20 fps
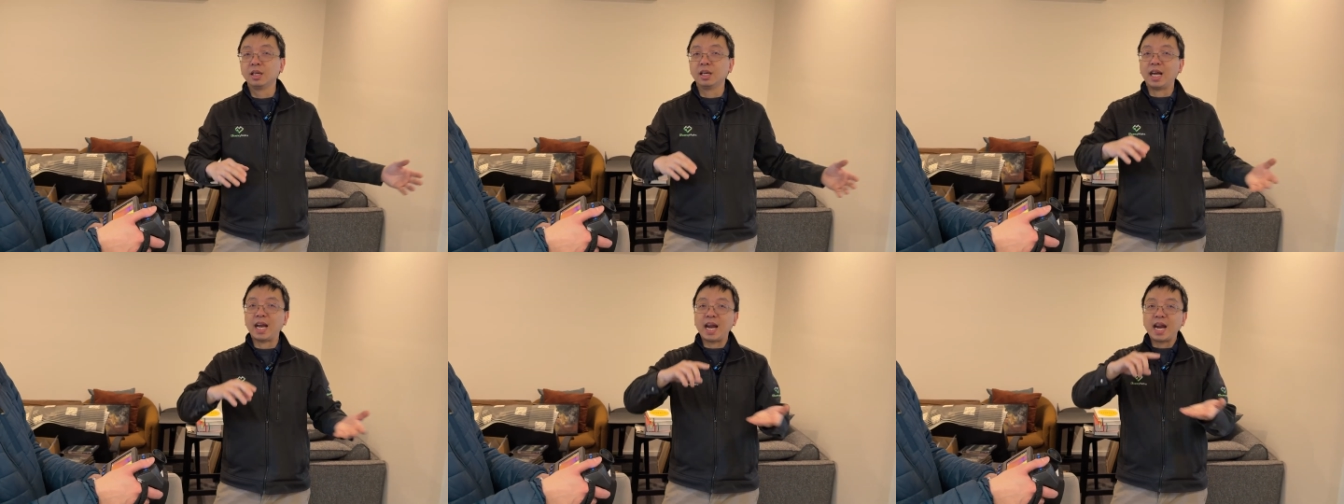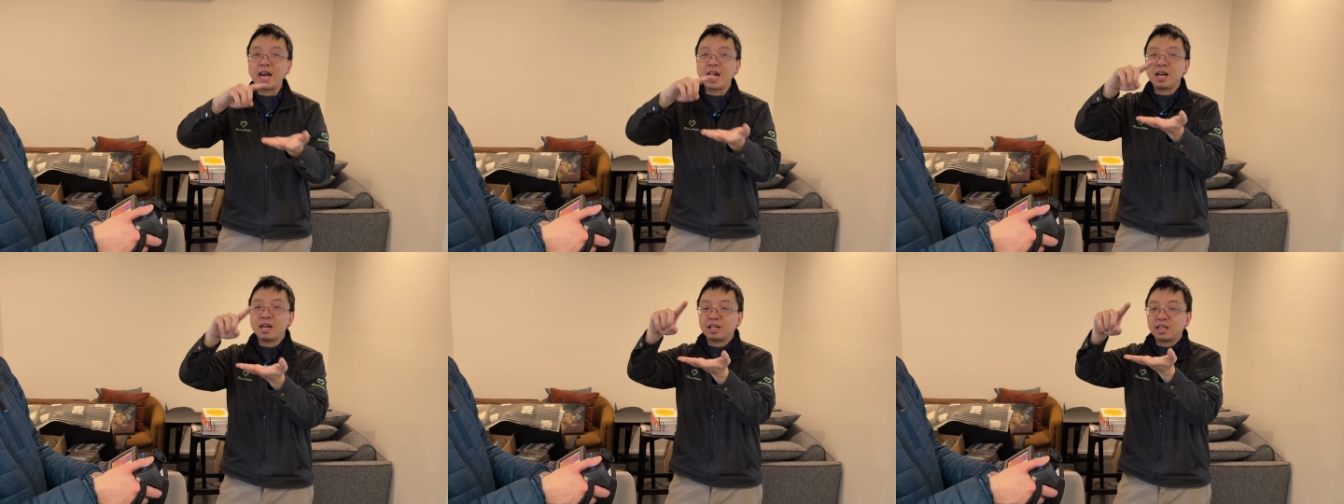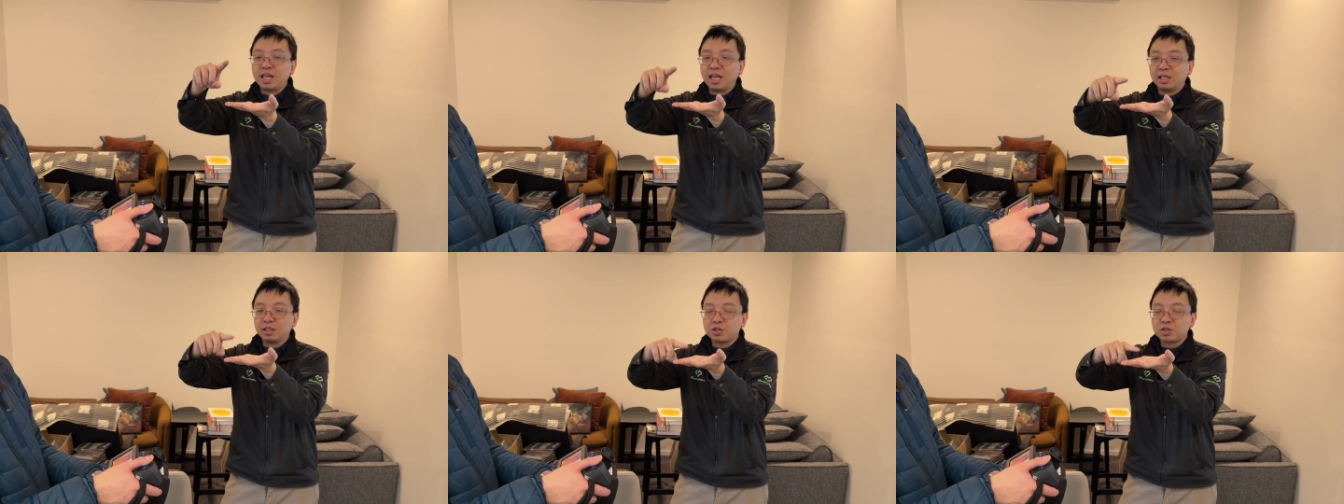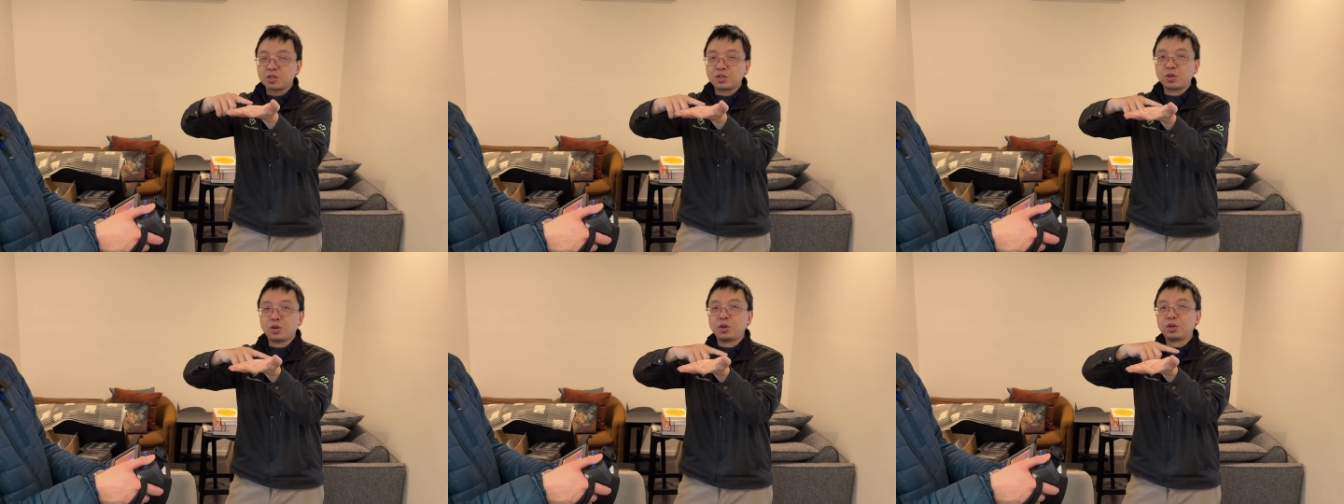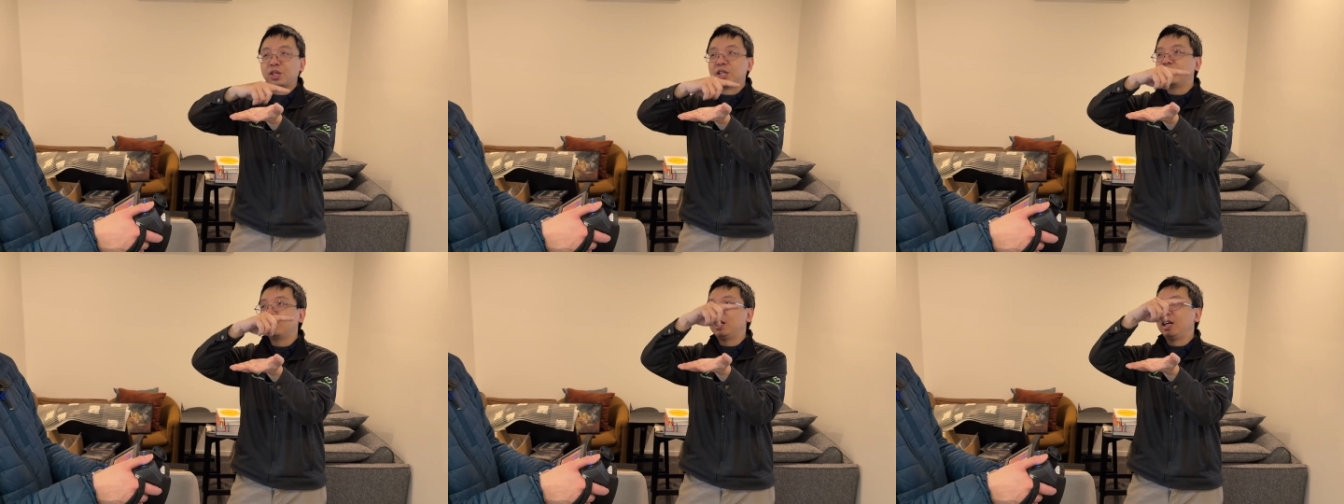air can
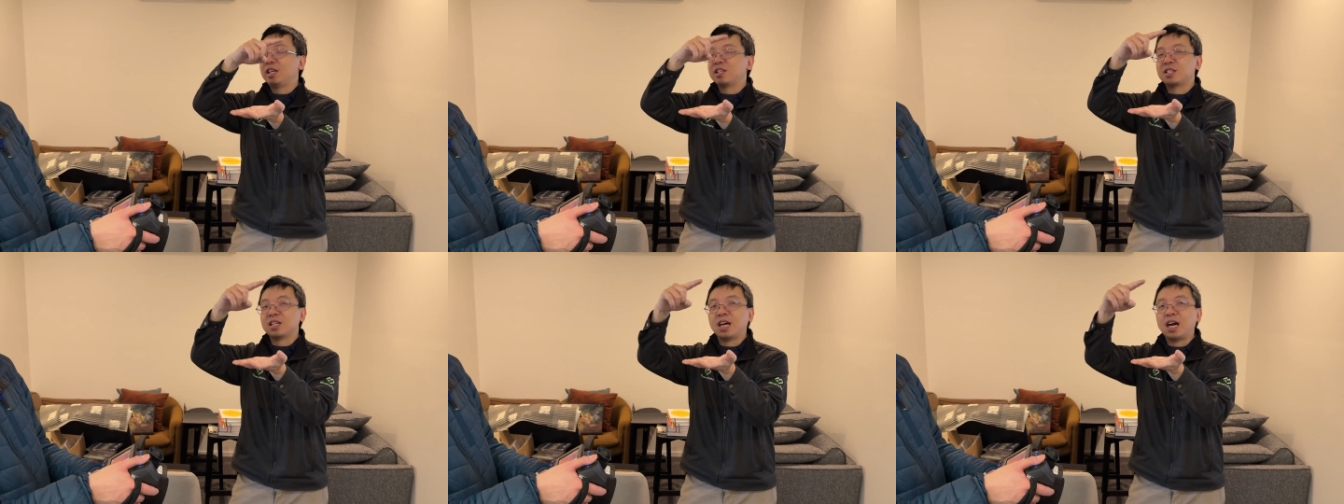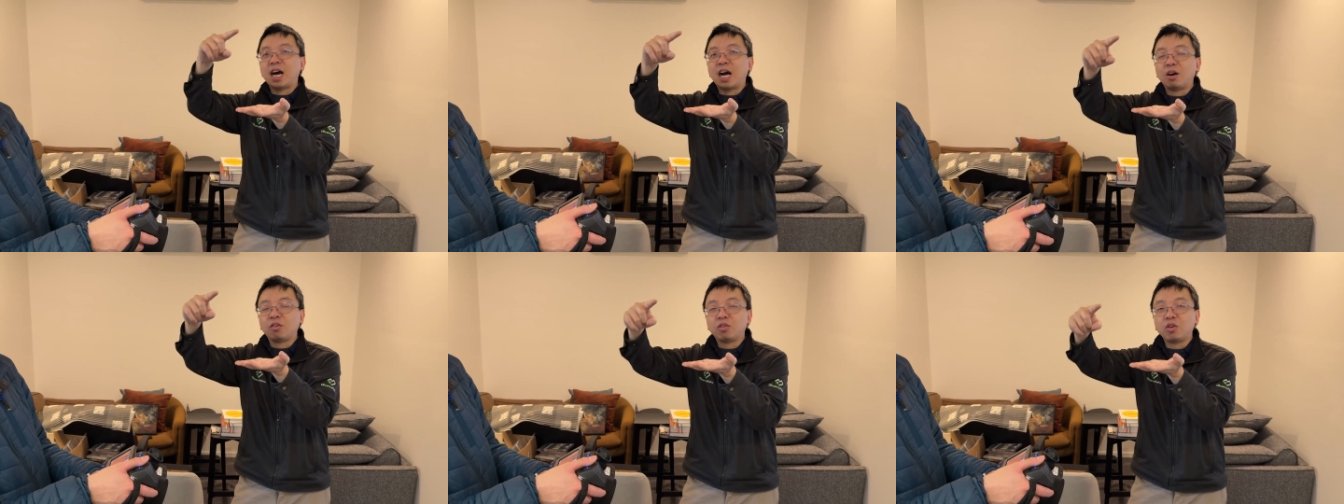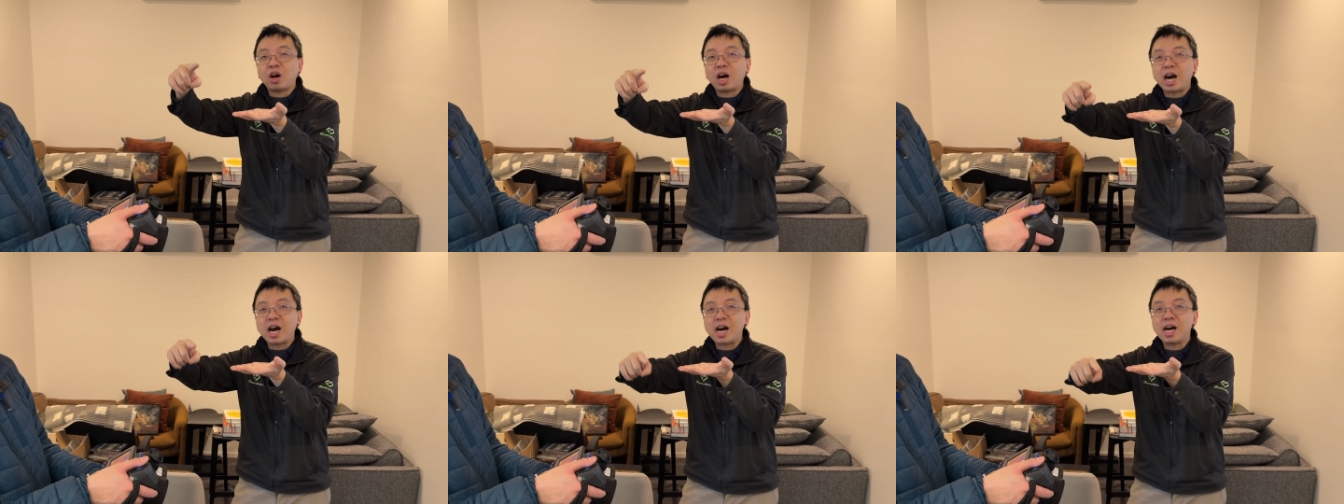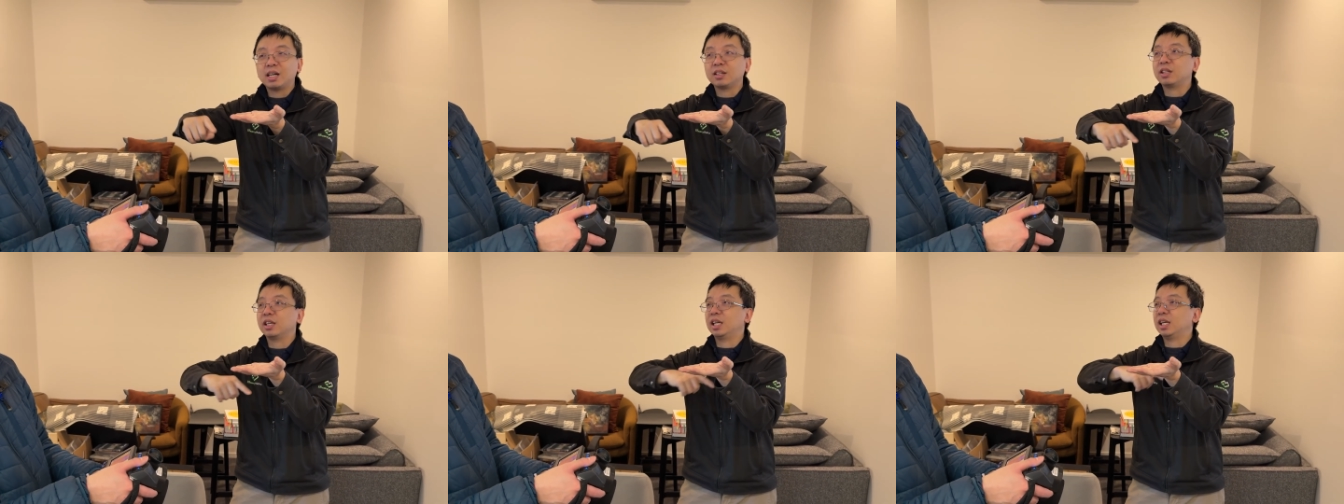circulate around the